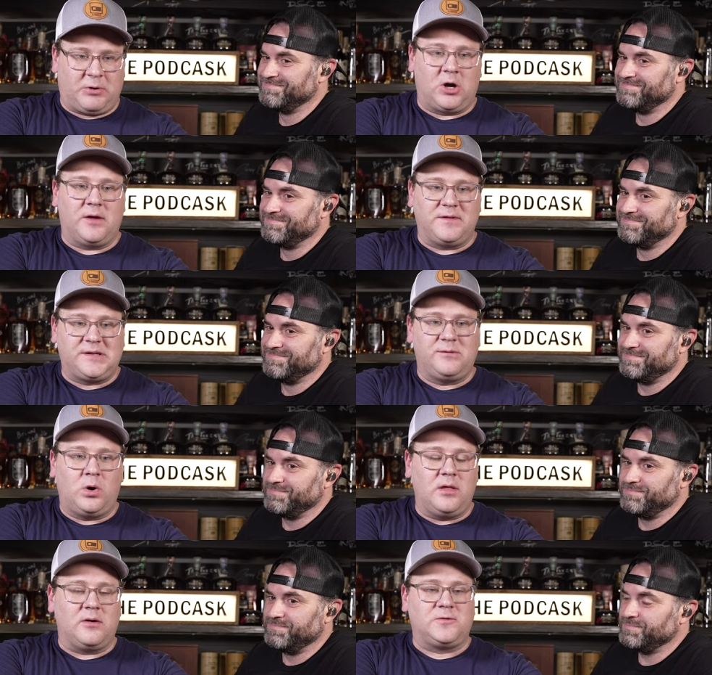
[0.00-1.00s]
Speaker 1: a part of. This is
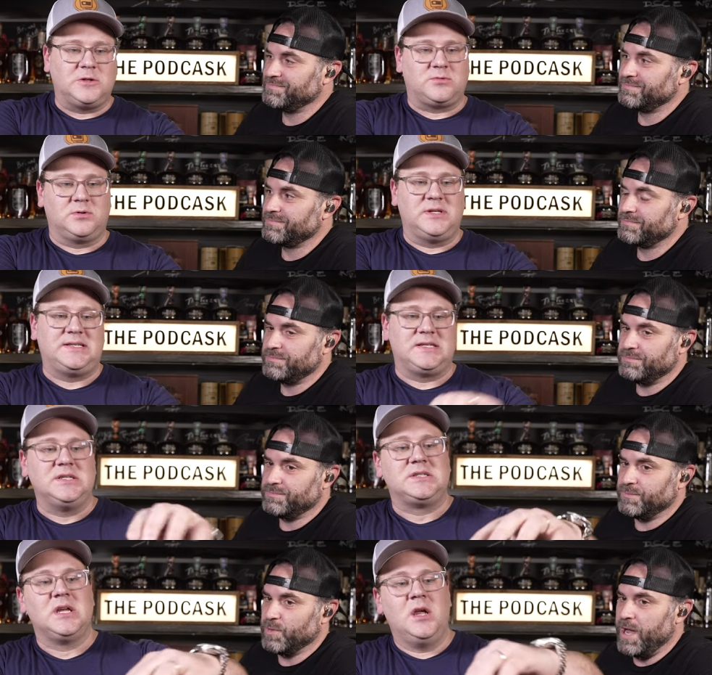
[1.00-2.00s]
one of their first
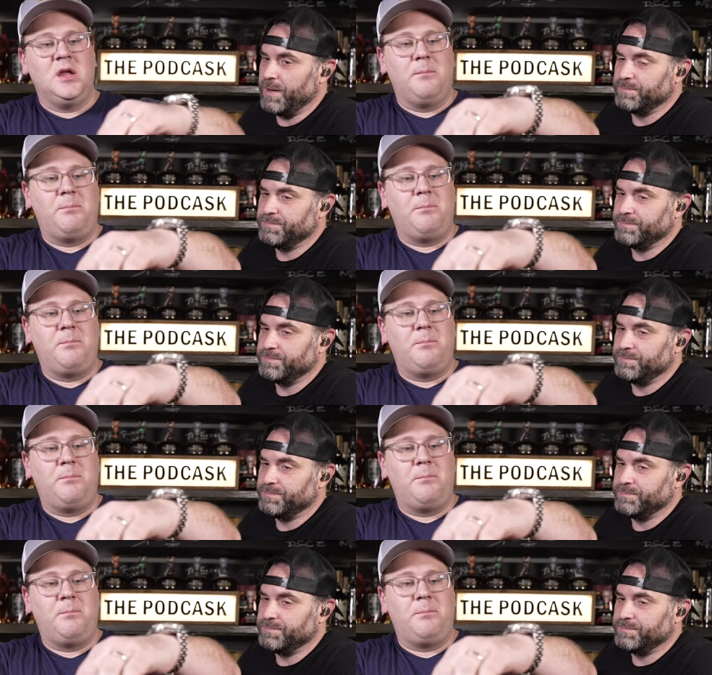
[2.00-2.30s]
releases, right?